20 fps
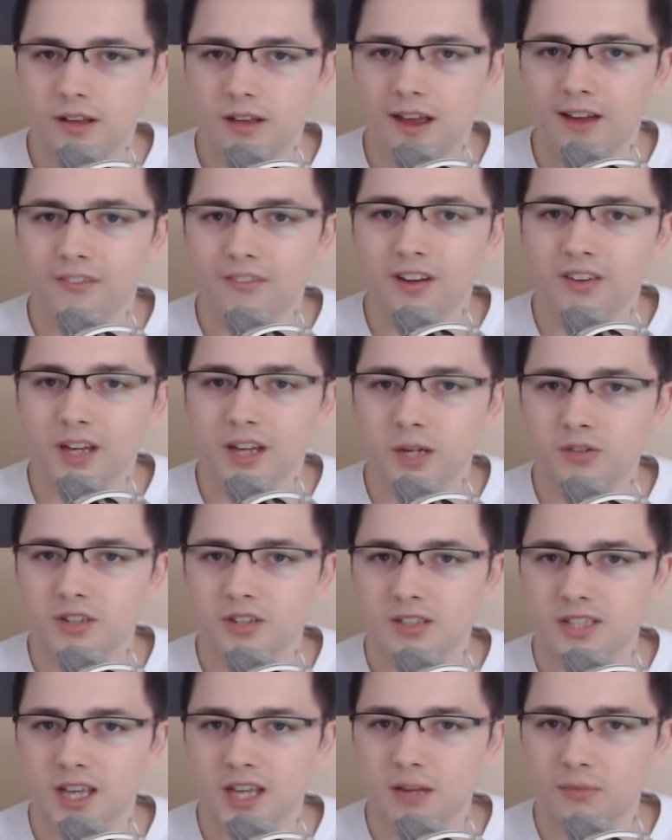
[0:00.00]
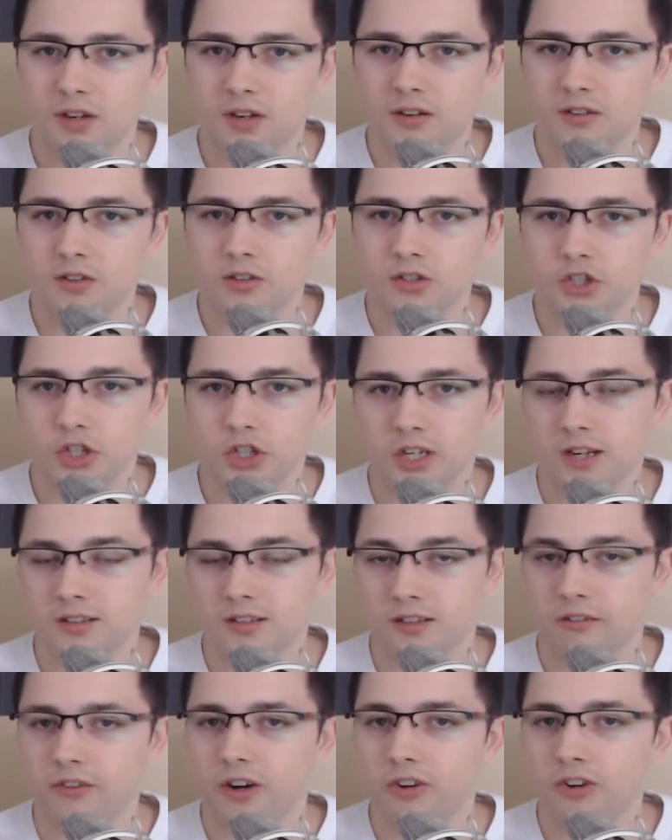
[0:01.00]
Every time she's there, because she is
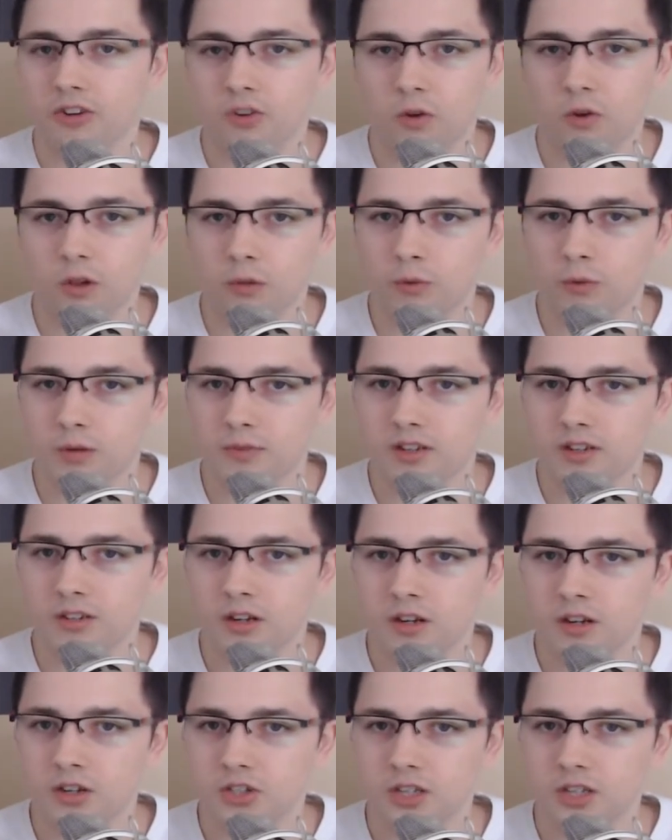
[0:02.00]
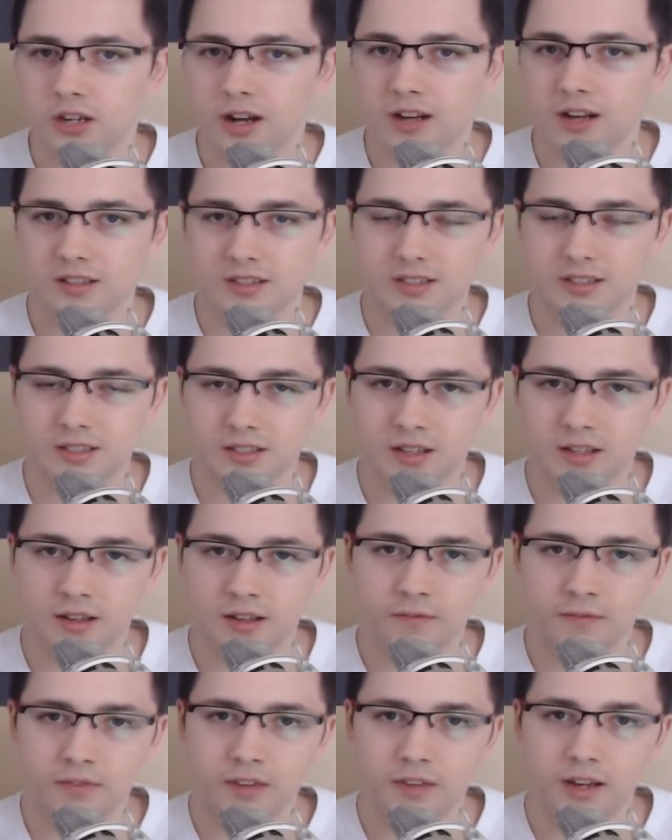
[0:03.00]
a very tall woman, she has
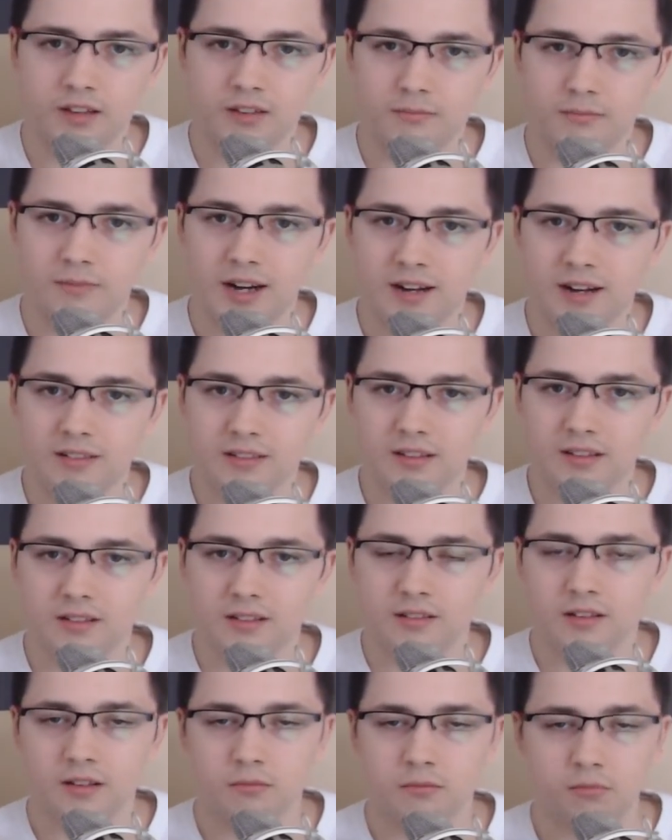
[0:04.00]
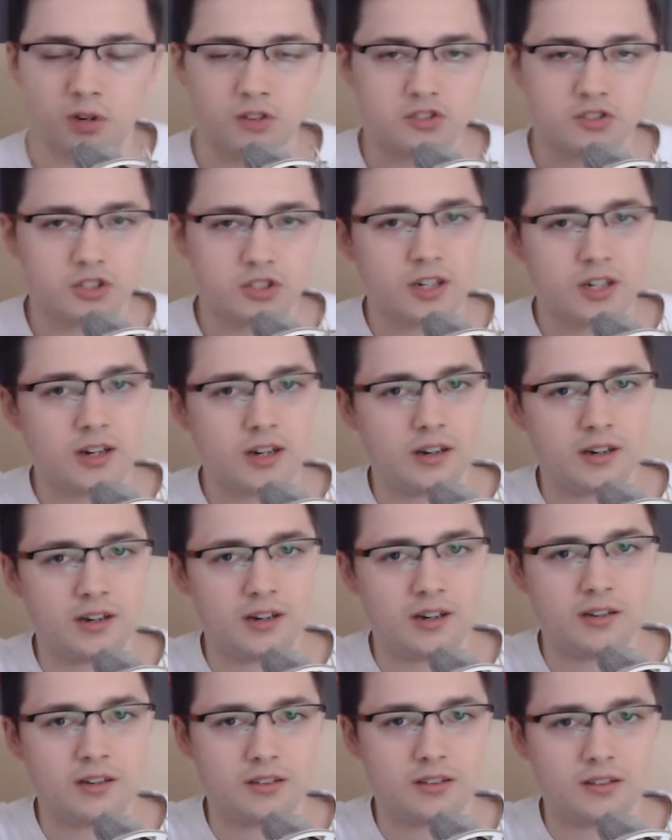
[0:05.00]
a demanding posture,
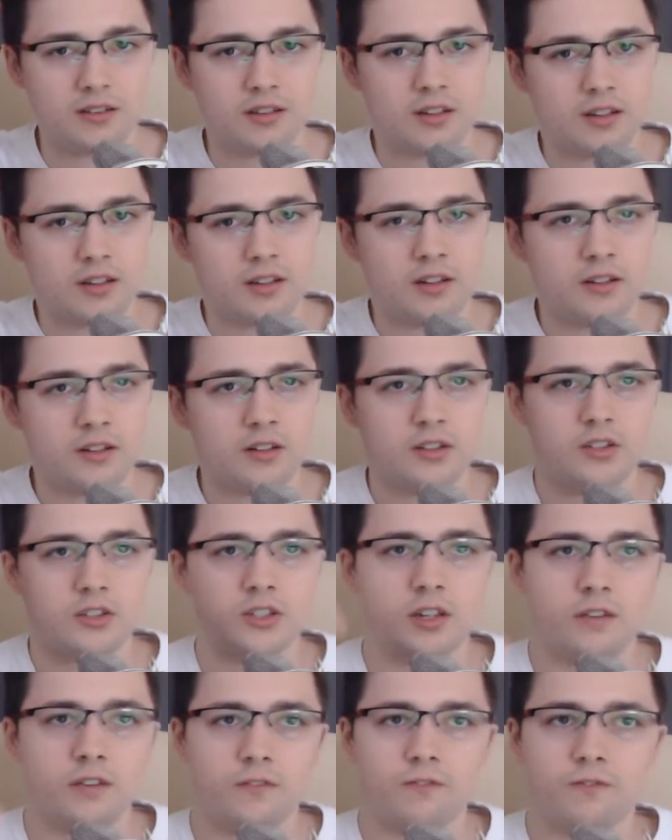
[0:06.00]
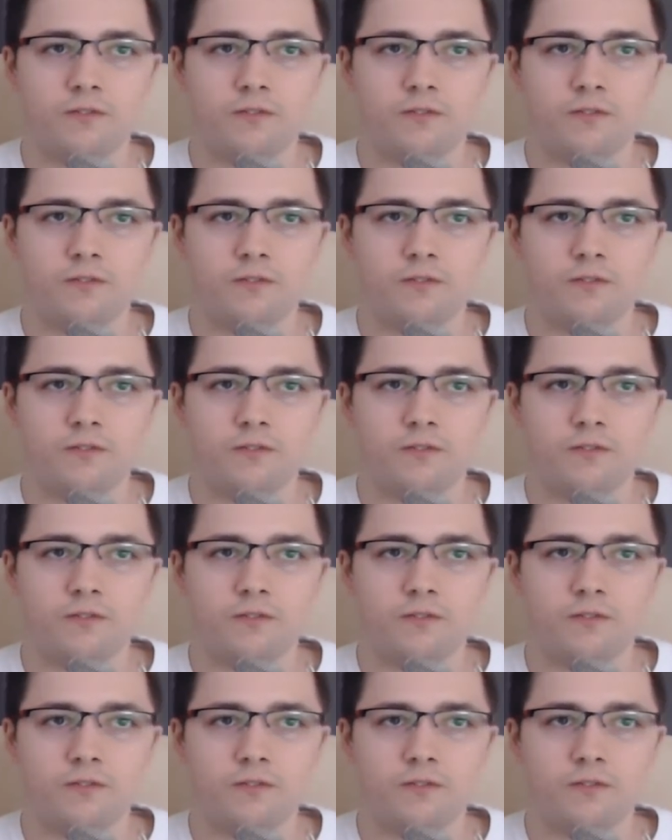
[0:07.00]
and she